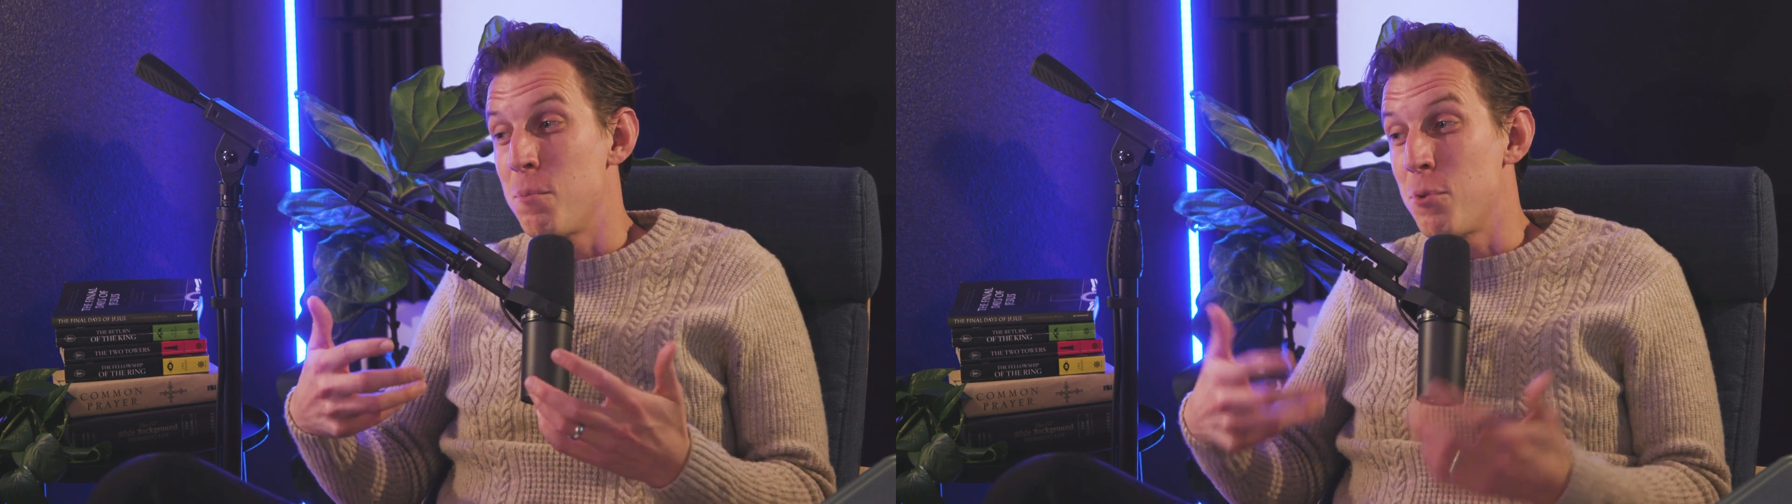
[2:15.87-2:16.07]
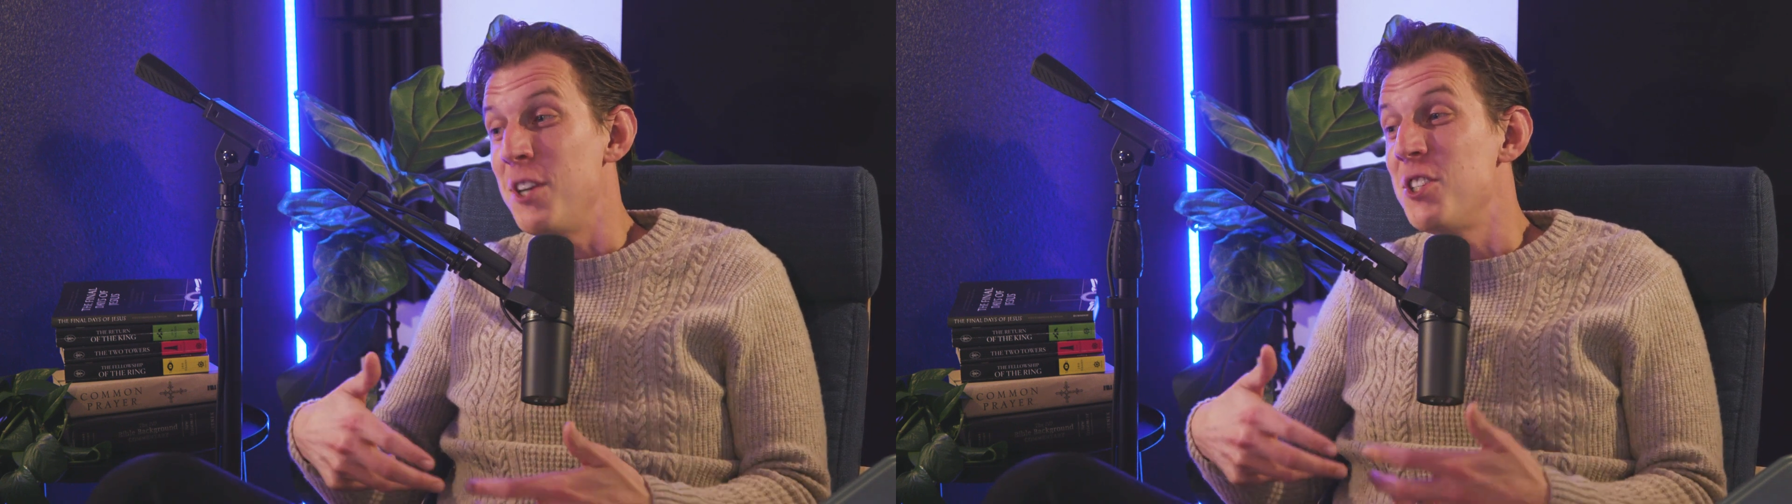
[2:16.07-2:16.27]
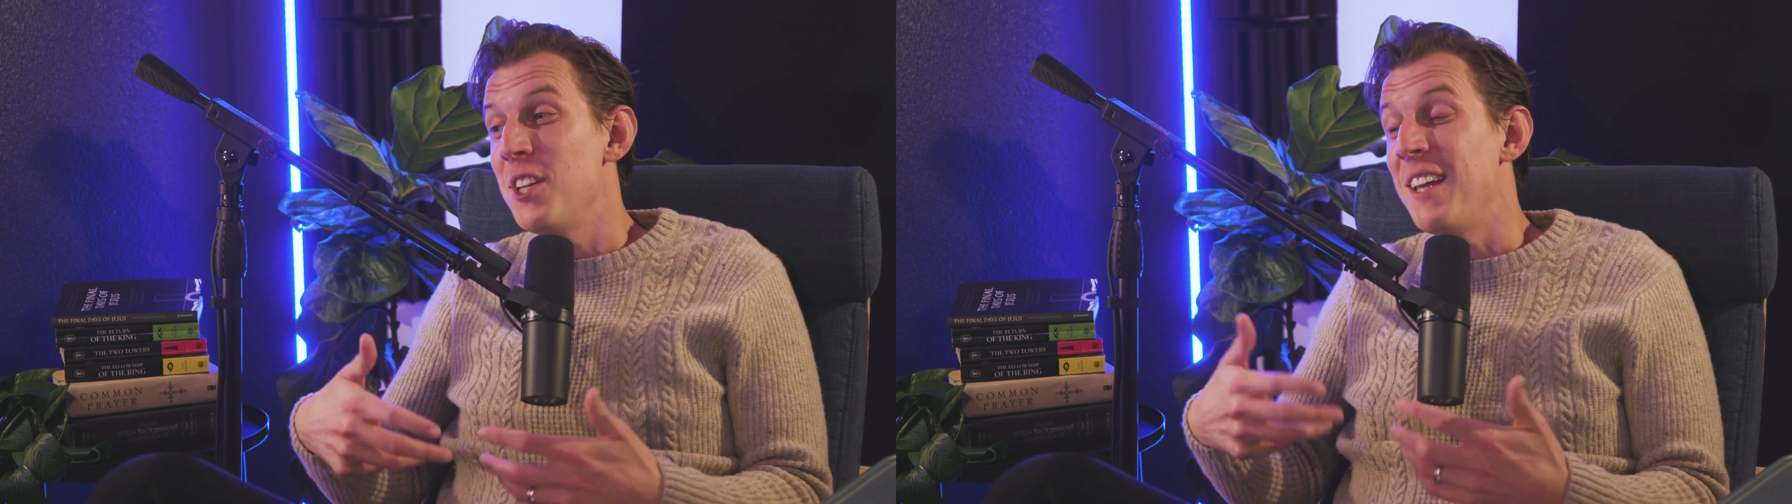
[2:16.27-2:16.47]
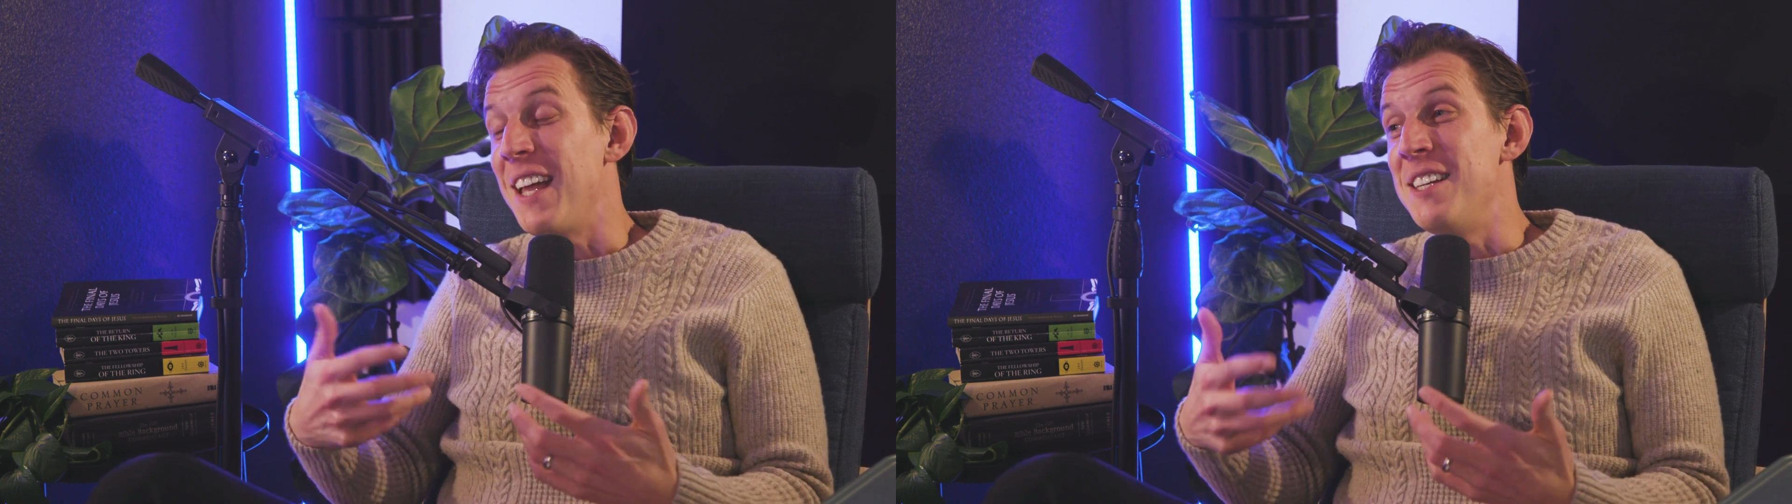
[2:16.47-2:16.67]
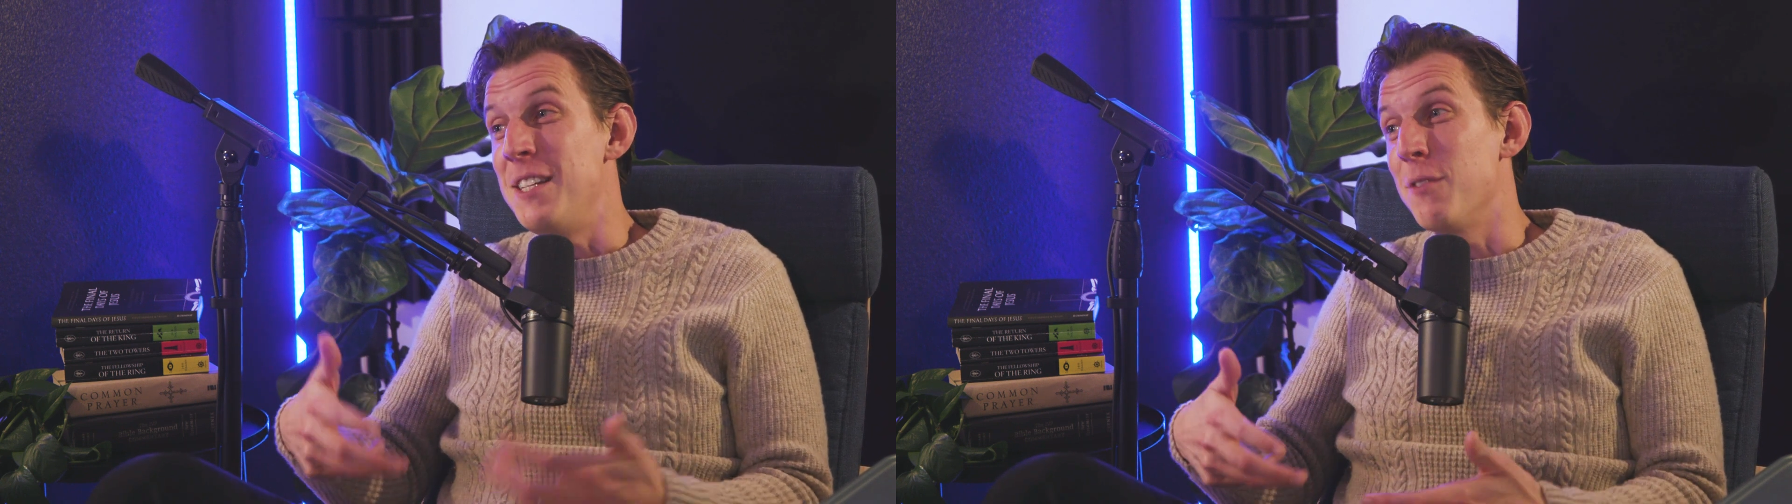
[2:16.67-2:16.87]
preaching
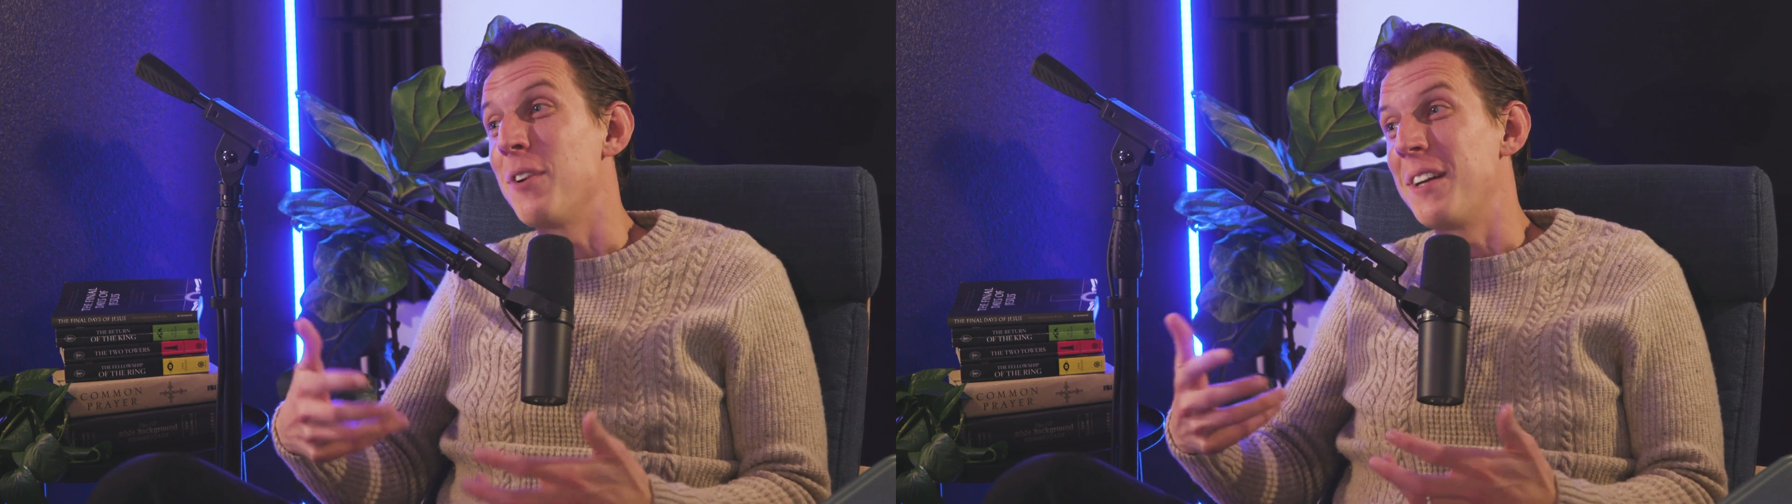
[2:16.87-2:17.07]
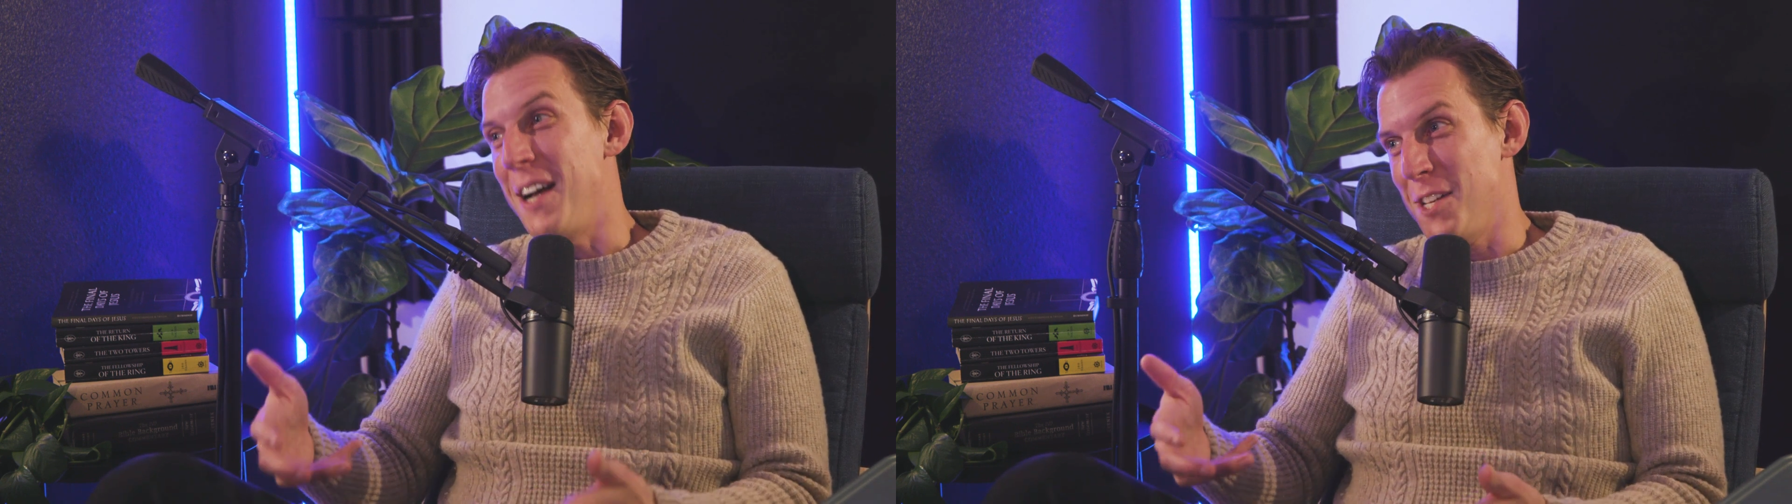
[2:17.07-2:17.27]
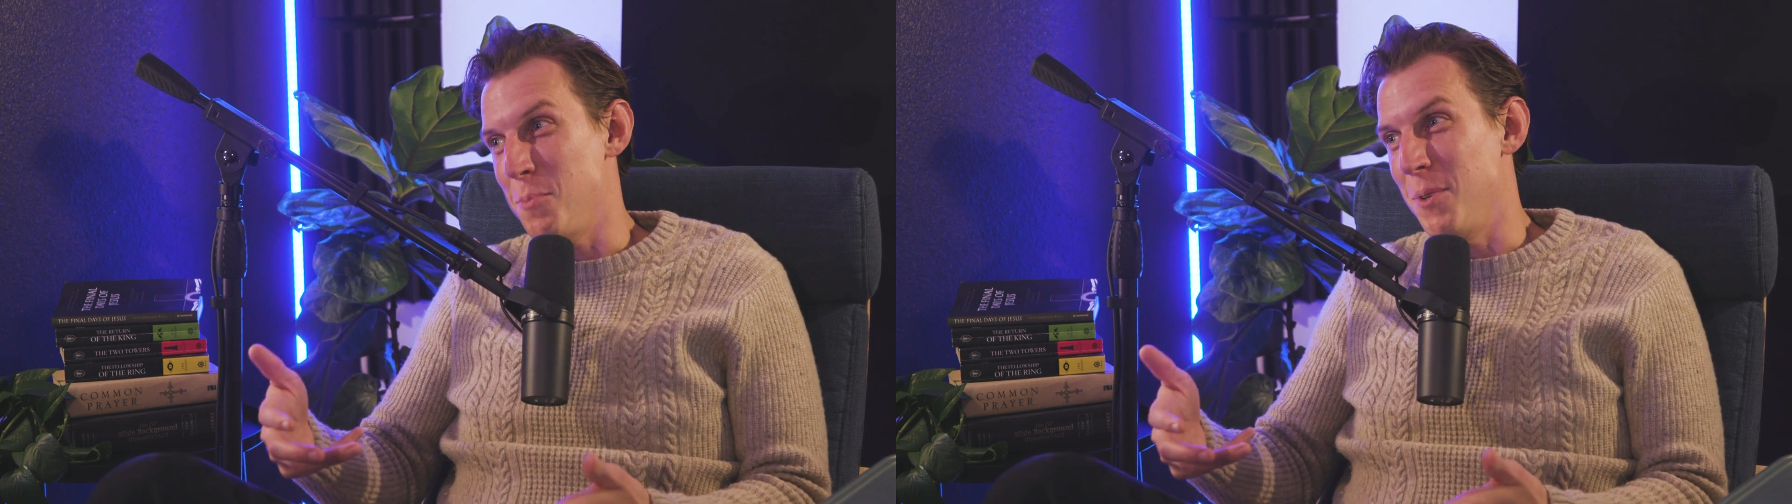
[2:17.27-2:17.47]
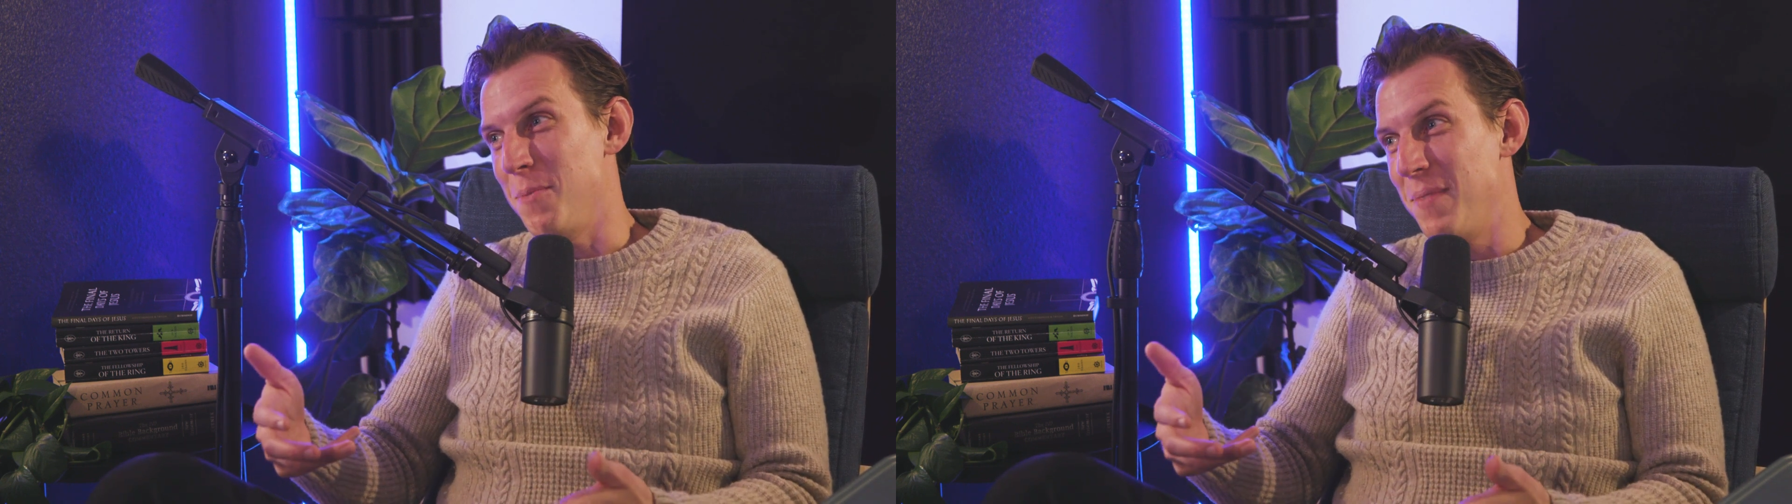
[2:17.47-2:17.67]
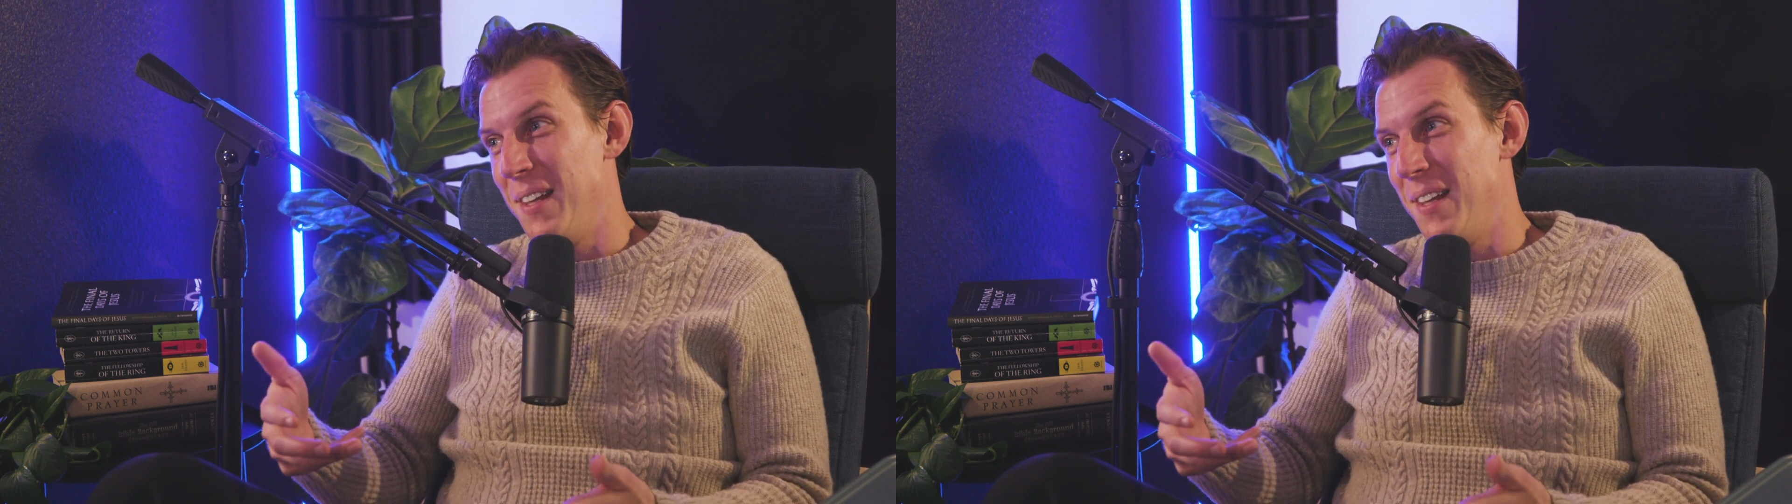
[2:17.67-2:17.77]
a different gospel.